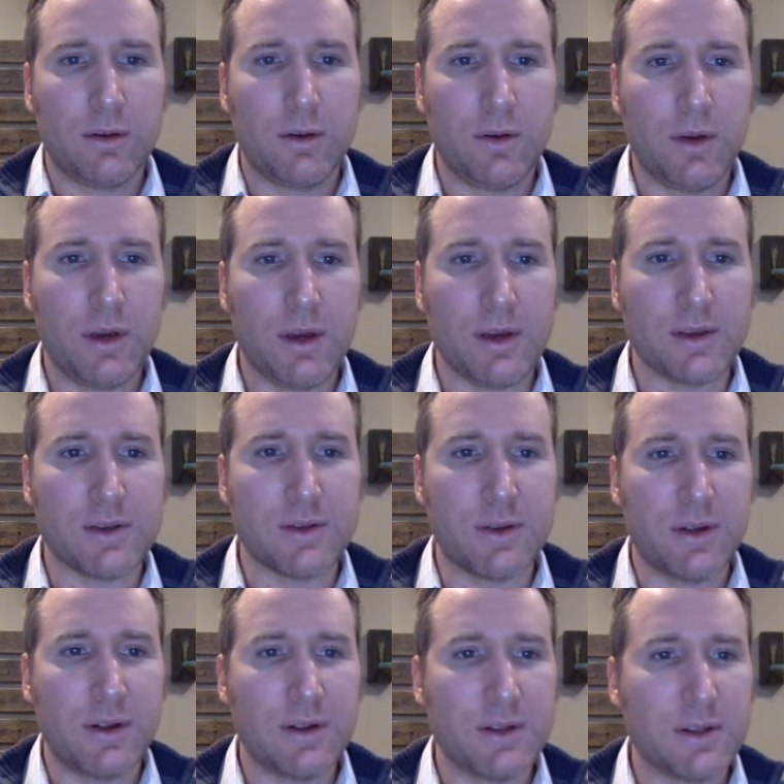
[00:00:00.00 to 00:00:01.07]
Okay, so
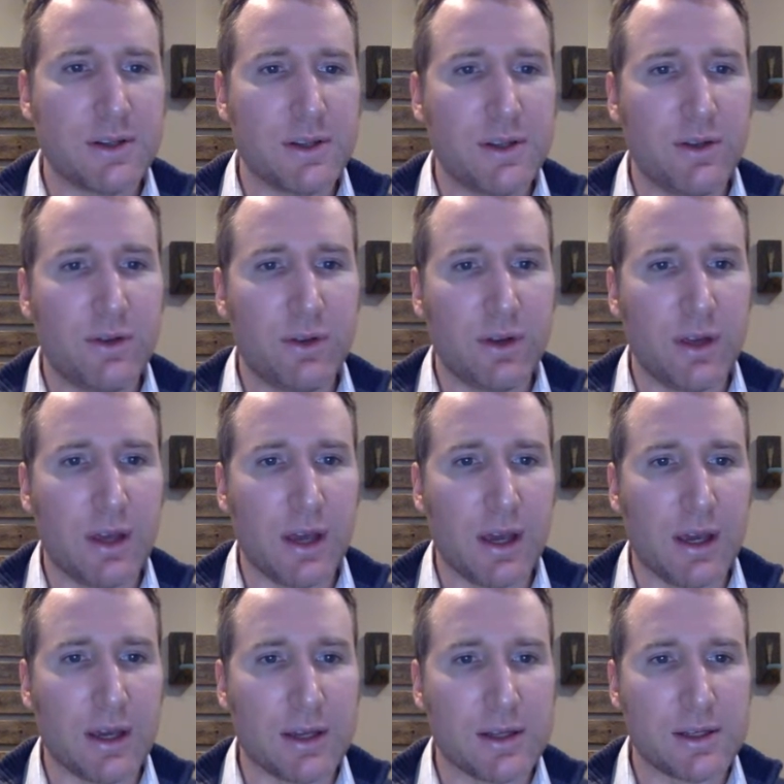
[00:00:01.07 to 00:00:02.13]
now let's continue
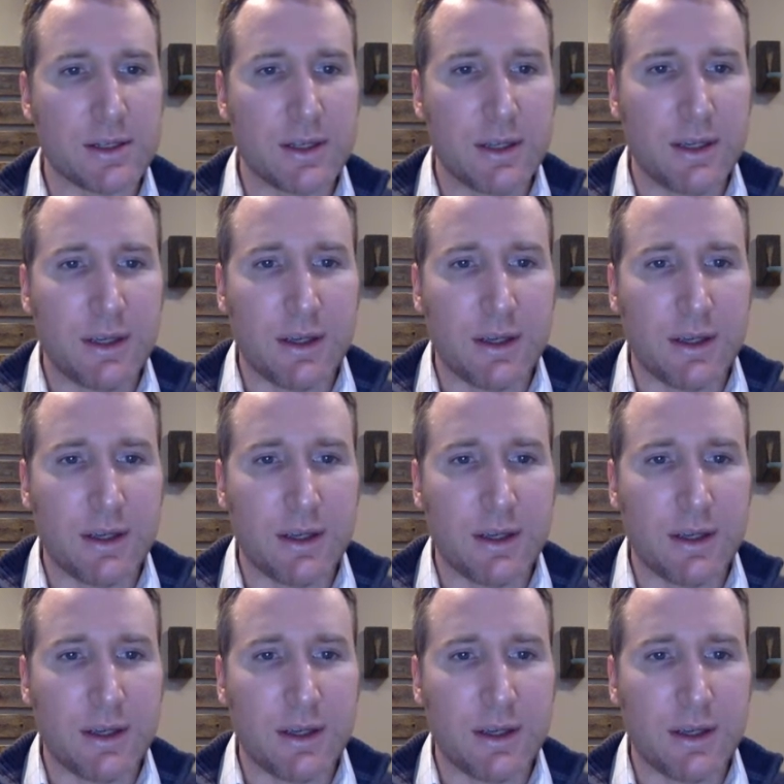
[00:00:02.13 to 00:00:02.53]
looking at